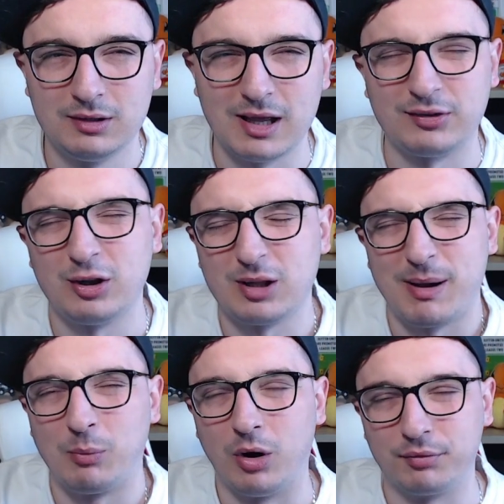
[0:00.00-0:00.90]
Yeah, so you're looking at
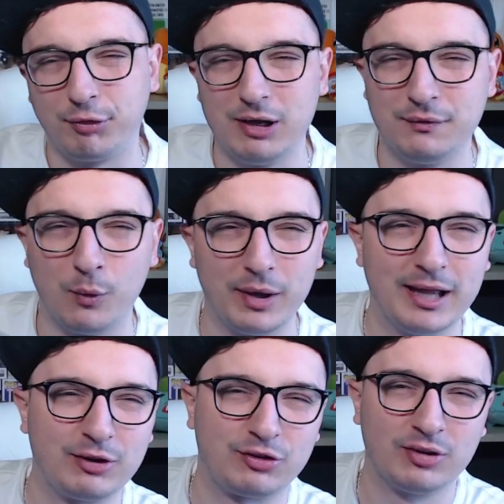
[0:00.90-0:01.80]
about what?
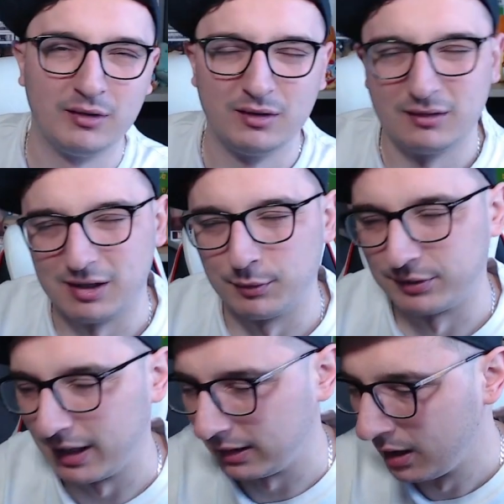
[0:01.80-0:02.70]
340-ish, give or
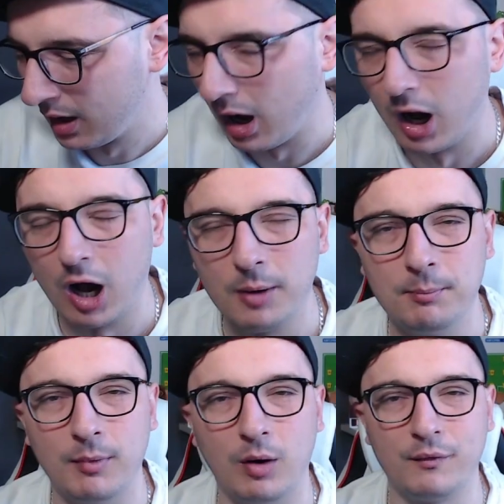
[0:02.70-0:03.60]
take,
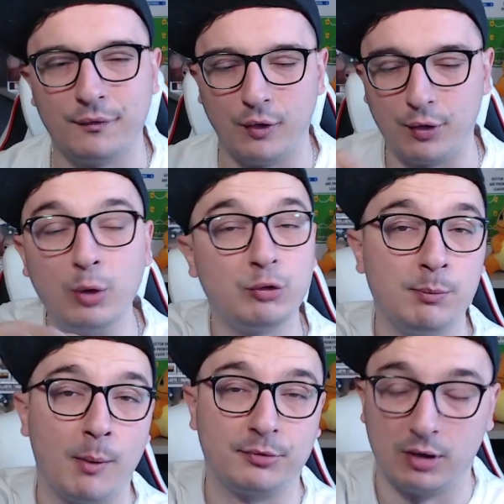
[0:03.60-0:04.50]
for those
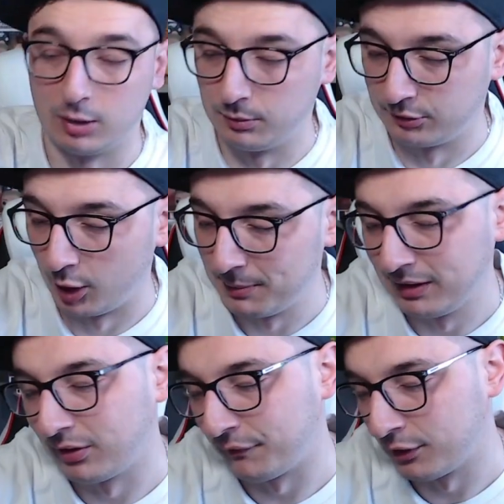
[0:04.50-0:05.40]
two pops alone. So it
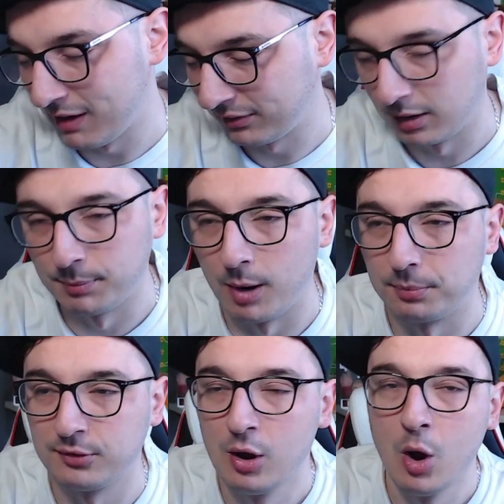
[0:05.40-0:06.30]
means that for the rest of the
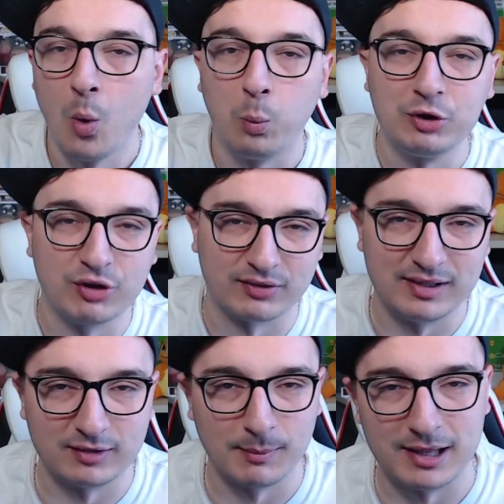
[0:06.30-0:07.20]
pops, we just
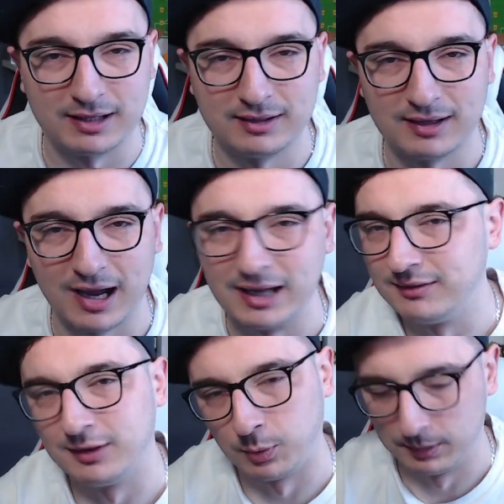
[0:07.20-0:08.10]
need to make
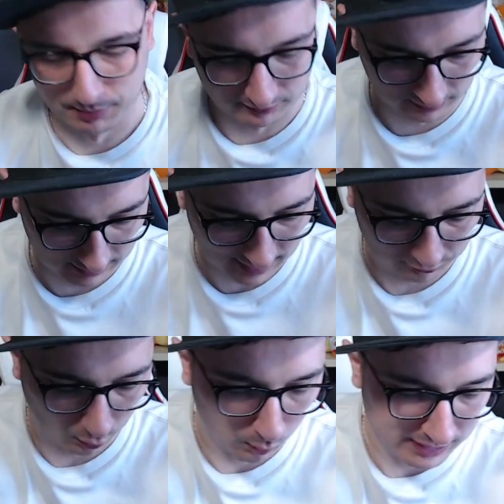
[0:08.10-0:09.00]
80 quid, basically.
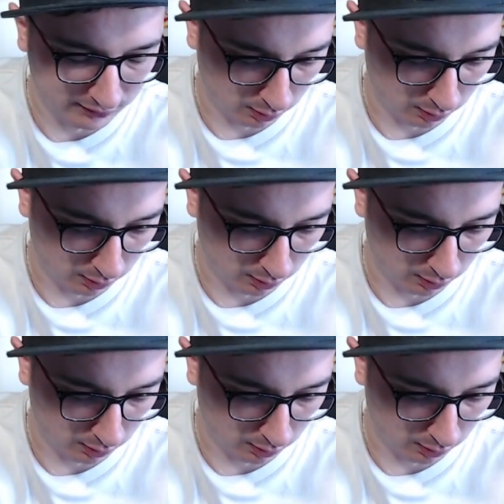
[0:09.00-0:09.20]
That's all we need